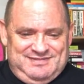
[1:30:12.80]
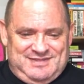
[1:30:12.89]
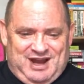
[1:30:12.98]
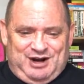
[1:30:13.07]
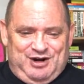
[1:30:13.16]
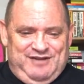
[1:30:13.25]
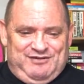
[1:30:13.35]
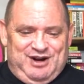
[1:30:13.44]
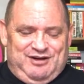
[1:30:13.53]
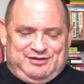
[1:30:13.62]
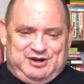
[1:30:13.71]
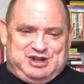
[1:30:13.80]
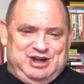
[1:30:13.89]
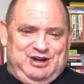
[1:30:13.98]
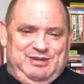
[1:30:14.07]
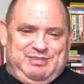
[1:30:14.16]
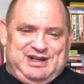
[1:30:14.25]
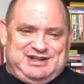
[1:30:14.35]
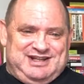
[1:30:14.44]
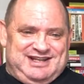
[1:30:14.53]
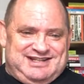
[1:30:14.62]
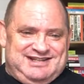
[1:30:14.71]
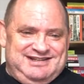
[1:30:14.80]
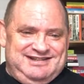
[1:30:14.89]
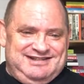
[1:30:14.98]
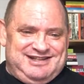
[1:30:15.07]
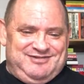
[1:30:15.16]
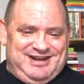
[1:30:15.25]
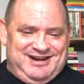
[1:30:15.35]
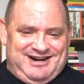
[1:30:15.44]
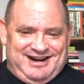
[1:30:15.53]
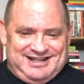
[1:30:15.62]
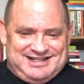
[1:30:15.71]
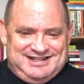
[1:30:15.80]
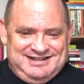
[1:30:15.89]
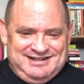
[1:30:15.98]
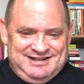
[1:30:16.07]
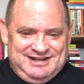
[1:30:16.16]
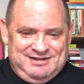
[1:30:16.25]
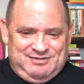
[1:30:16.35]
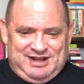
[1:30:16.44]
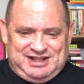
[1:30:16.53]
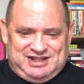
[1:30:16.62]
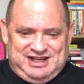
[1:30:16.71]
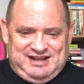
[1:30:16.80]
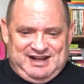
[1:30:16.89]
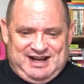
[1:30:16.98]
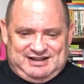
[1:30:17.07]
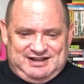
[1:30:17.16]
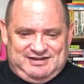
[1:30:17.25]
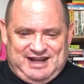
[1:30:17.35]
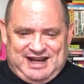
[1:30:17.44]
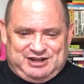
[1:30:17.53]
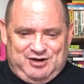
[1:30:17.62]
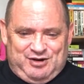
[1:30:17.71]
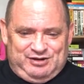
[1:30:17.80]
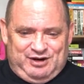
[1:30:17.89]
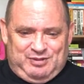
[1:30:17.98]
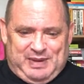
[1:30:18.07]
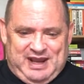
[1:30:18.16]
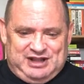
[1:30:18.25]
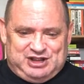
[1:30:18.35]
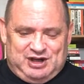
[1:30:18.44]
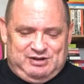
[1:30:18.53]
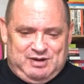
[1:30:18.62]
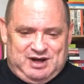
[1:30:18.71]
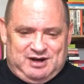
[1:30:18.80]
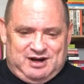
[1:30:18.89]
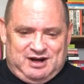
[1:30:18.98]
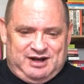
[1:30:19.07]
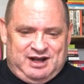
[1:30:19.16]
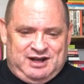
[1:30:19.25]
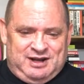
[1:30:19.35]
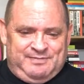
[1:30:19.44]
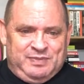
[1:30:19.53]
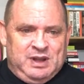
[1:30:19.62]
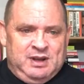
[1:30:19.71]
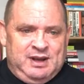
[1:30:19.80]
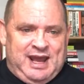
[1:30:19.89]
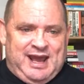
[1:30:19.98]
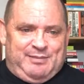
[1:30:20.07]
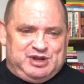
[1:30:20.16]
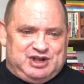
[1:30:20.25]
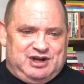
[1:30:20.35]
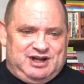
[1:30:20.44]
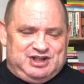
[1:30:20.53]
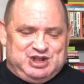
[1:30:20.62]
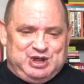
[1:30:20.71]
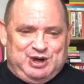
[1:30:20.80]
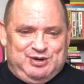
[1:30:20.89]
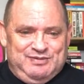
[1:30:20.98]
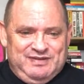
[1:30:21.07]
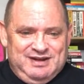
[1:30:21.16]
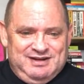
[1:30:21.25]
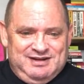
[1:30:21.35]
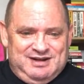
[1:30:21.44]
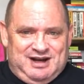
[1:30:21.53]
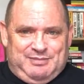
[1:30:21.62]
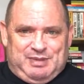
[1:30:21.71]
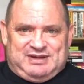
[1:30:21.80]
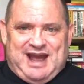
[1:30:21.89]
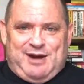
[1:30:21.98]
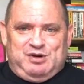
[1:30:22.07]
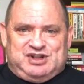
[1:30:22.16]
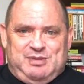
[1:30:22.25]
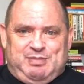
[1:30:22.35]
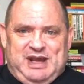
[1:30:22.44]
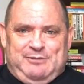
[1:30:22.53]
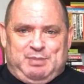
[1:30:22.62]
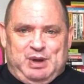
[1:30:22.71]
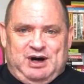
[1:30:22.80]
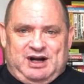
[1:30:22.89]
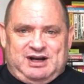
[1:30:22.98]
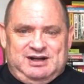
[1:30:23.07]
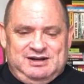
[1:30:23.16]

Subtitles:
I don't even know if they're still in business, to be honest. Well, let's see. They got their own little page on Amazon. So, but that was the big book